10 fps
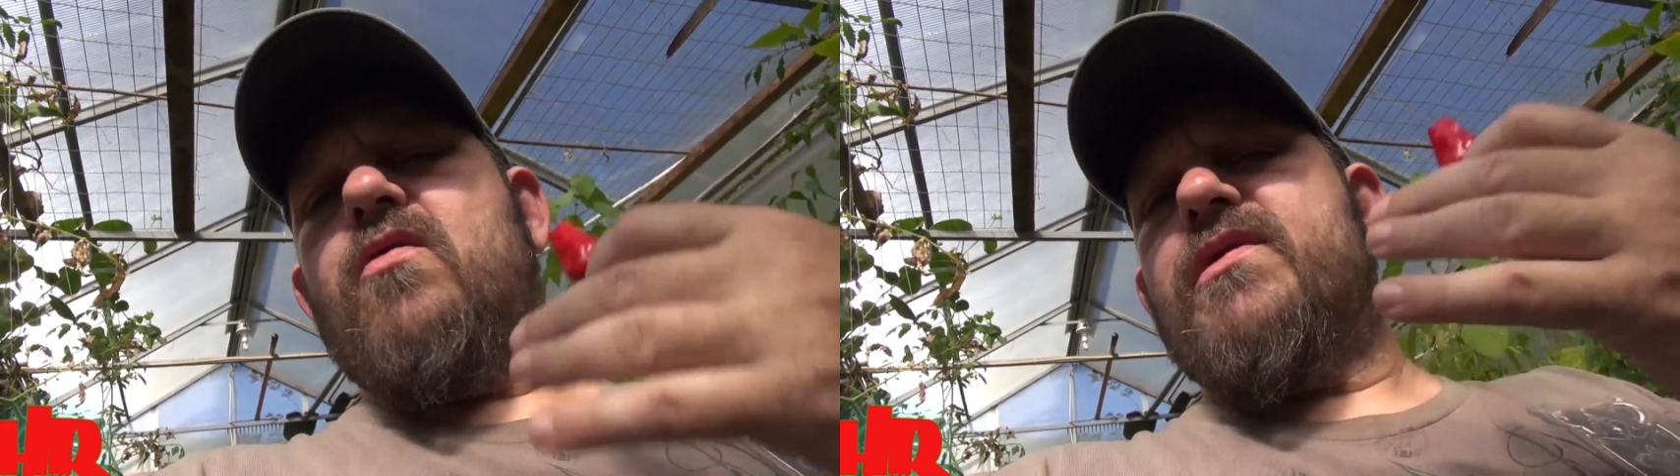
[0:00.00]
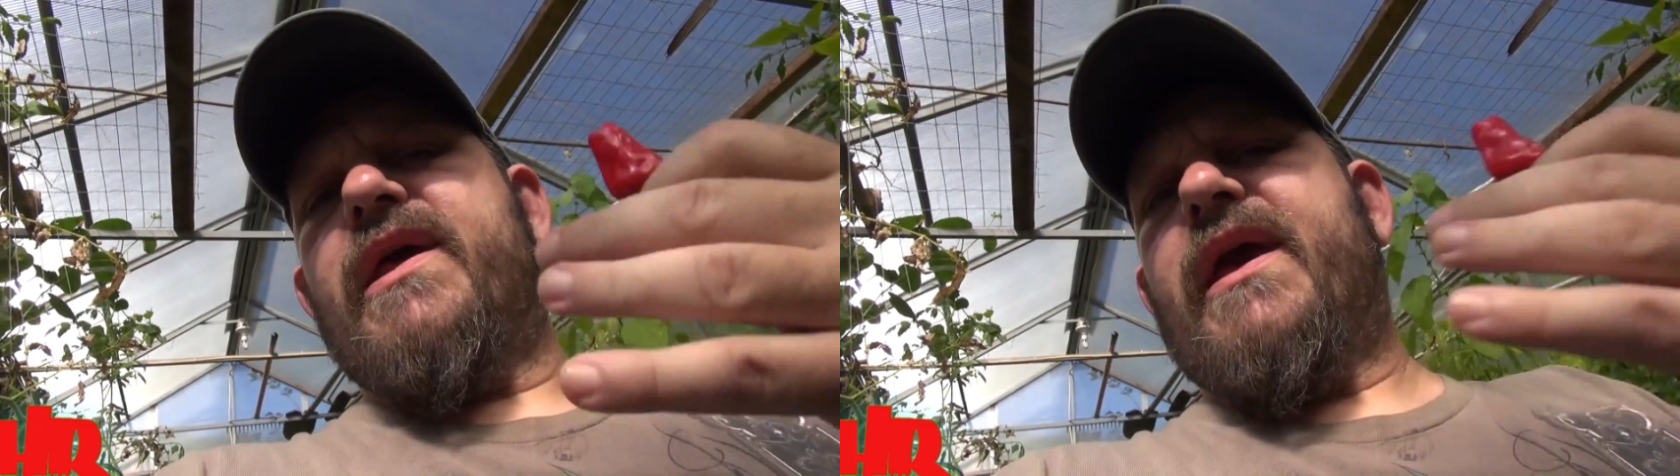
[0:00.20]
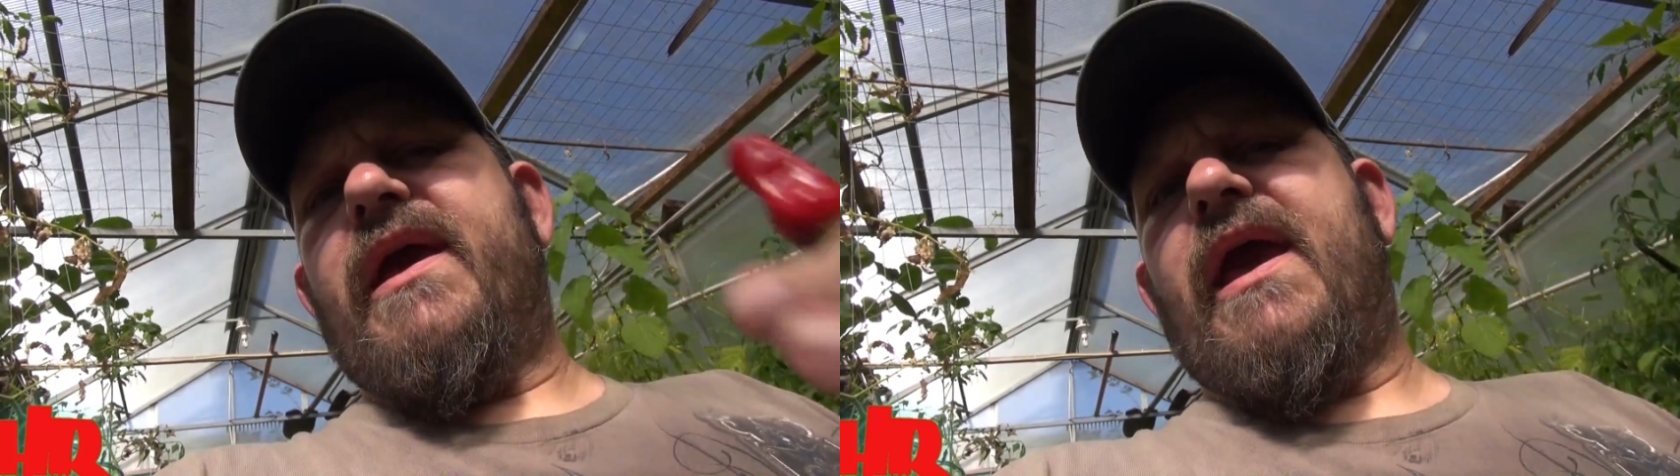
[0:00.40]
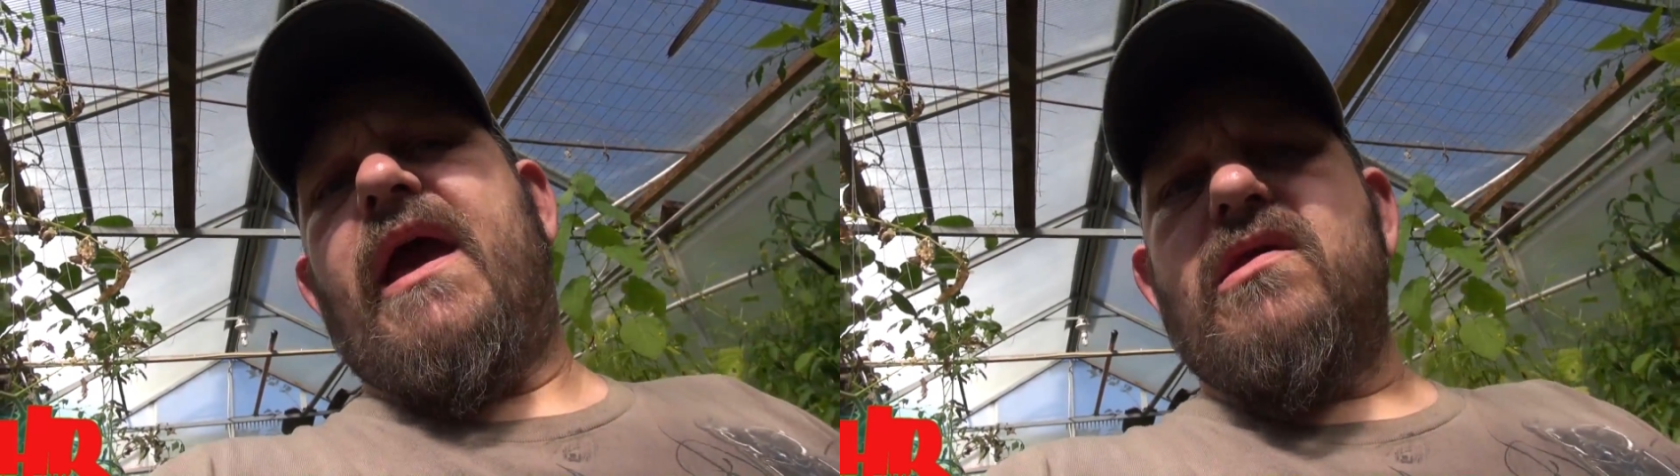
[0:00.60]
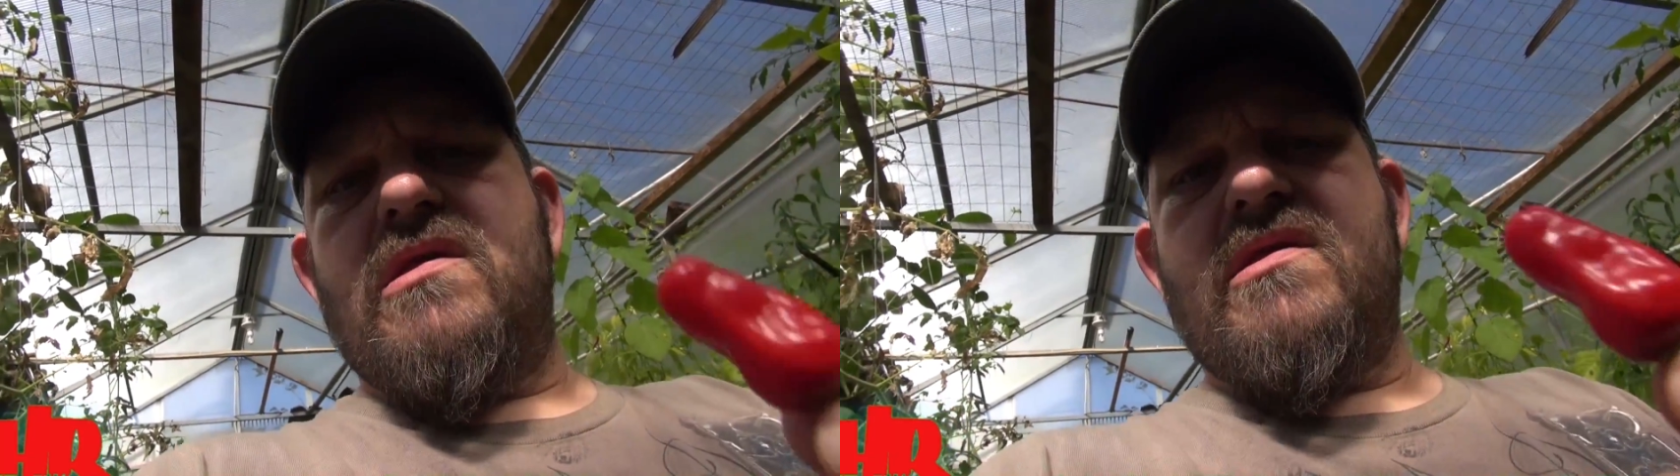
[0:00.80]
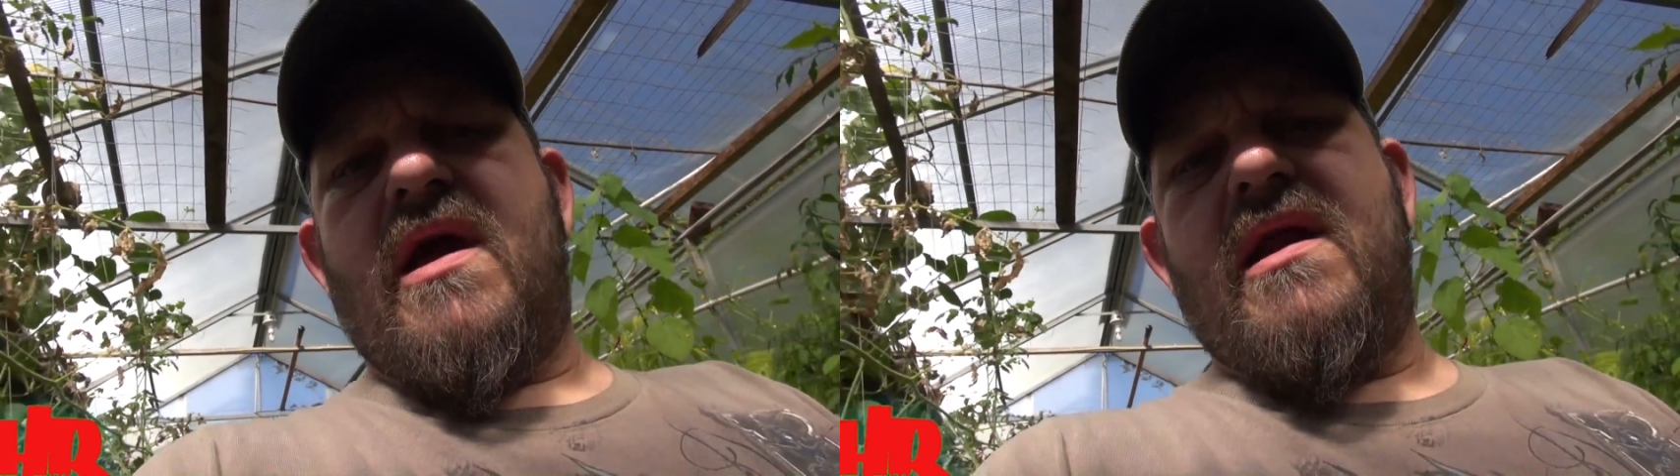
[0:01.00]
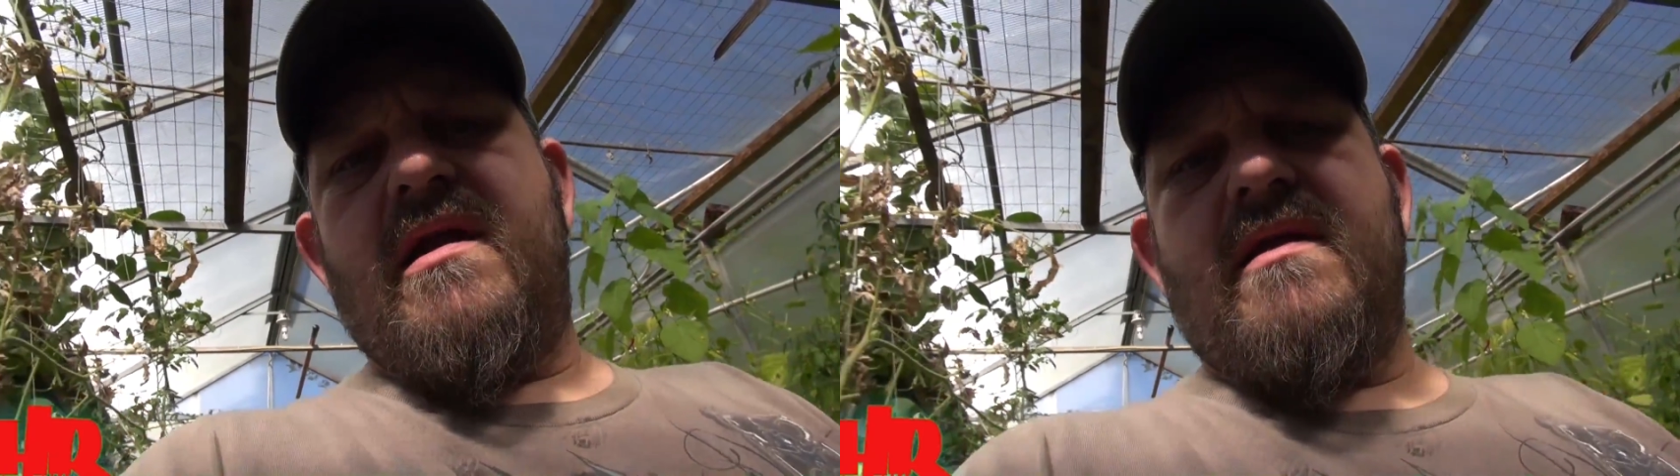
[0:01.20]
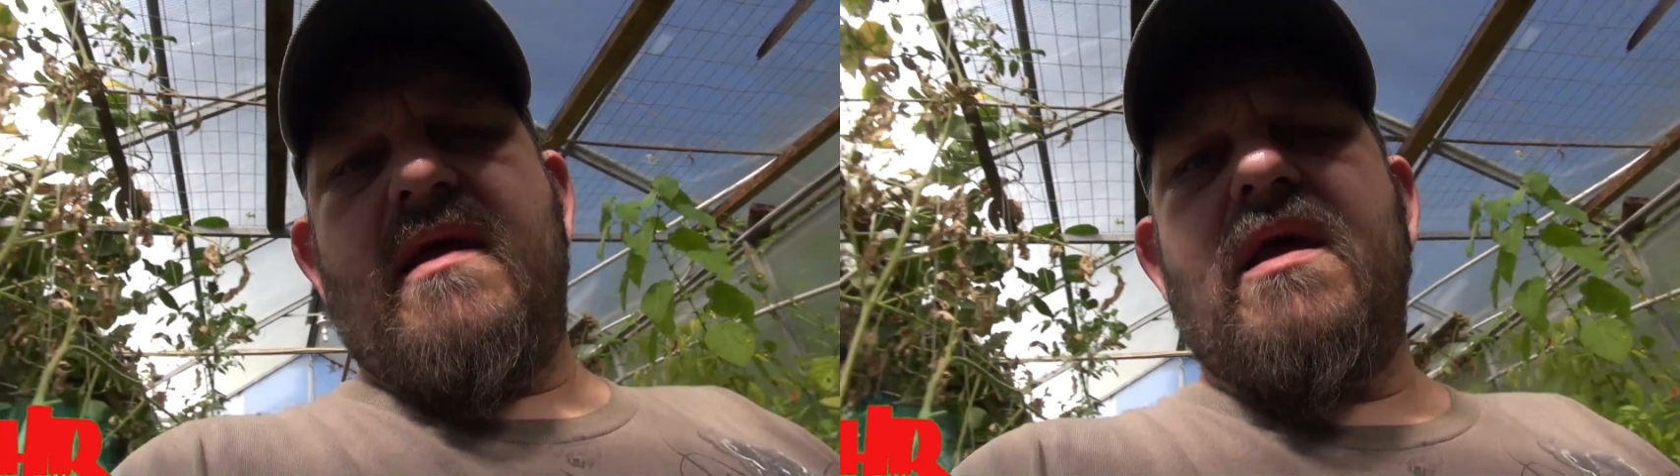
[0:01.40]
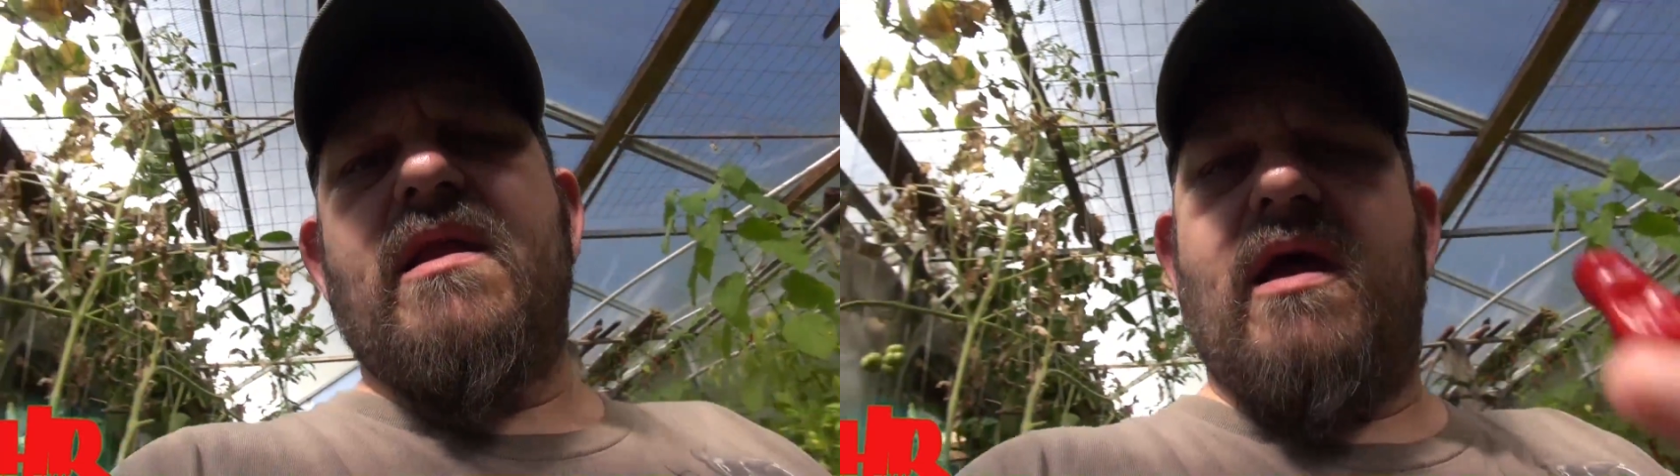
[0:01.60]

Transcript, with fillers: there was like a gas inside of the thing.